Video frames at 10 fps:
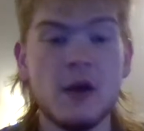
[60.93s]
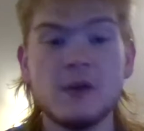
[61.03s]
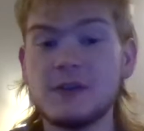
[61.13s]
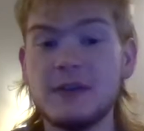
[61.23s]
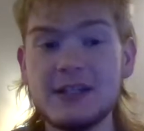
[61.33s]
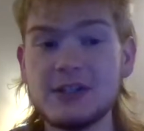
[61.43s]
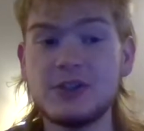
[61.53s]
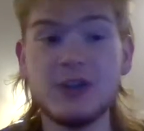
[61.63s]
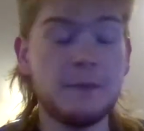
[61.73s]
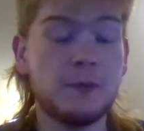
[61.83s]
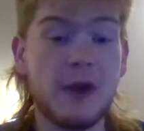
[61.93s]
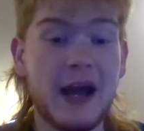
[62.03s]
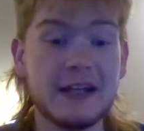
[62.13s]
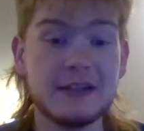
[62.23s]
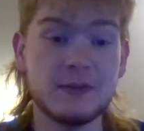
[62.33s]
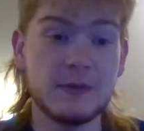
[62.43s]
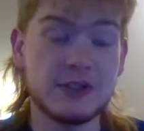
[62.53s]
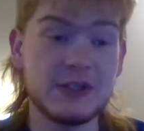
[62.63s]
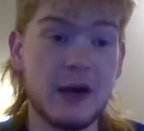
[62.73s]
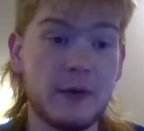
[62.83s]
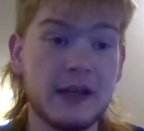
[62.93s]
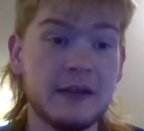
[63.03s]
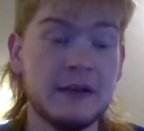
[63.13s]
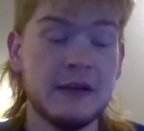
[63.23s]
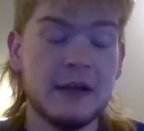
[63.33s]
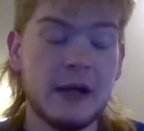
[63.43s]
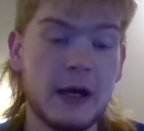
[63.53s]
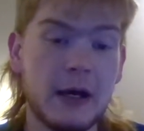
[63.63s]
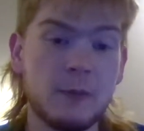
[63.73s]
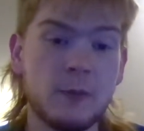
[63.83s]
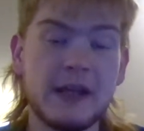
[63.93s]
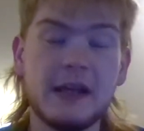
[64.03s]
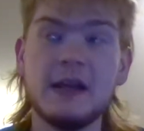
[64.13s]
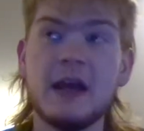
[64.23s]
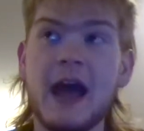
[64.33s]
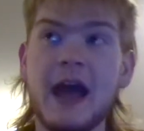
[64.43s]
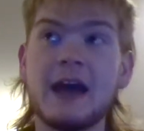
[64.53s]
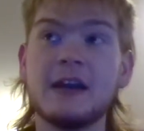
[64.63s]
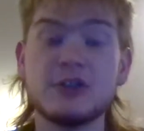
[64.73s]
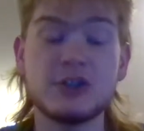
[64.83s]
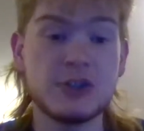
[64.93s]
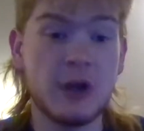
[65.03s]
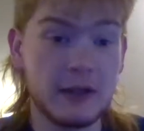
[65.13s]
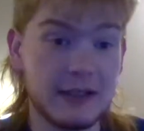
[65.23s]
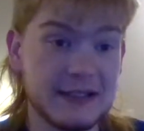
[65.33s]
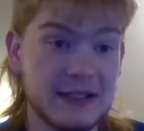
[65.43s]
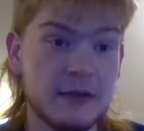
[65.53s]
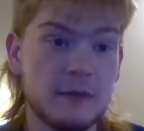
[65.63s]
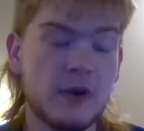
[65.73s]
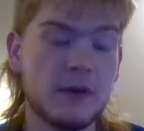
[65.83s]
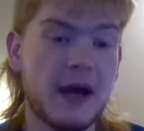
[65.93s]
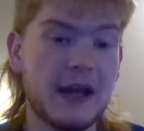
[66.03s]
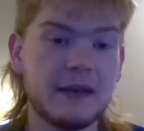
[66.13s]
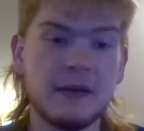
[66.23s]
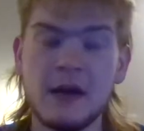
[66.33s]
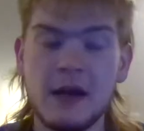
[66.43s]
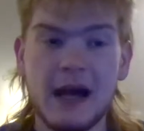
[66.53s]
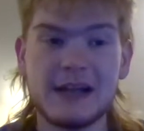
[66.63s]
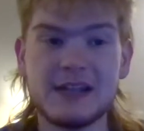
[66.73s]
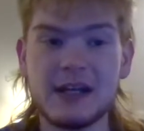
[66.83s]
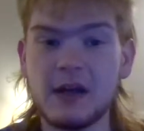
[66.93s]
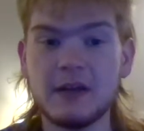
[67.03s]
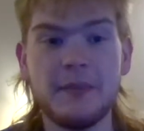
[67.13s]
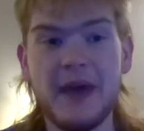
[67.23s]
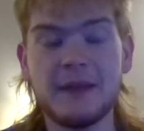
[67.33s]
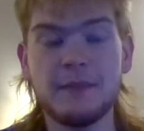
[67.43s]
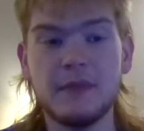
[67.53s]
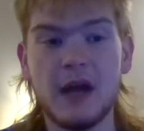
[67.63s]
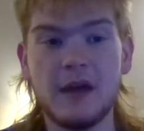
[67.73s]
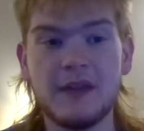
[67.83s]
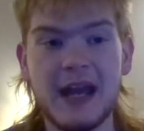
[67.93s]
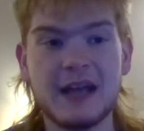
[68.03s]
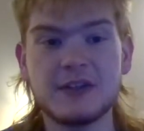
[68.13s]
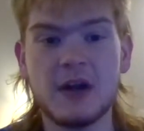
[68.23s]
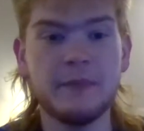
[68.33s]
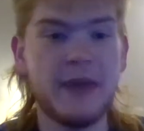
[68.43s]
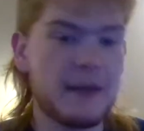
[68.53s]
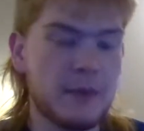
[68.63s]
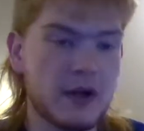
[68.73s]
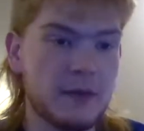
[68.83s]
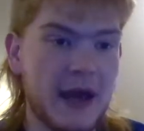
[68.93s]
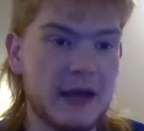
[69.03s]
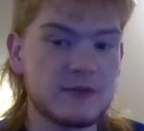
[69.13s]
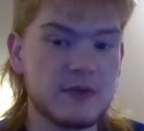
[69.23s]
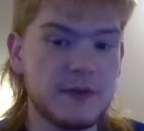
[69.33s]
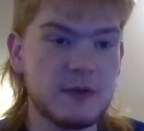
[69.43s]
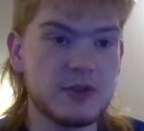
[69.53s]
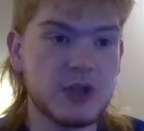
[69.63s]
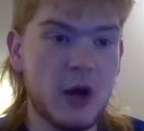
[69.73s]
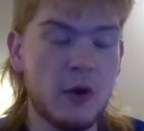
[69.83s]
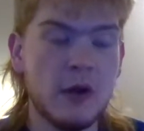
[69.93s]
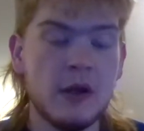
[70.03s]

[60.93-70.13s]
So let's jump right into it, shall we? We had Charlotte, I said it on the NASCAR Backmarker Battles review show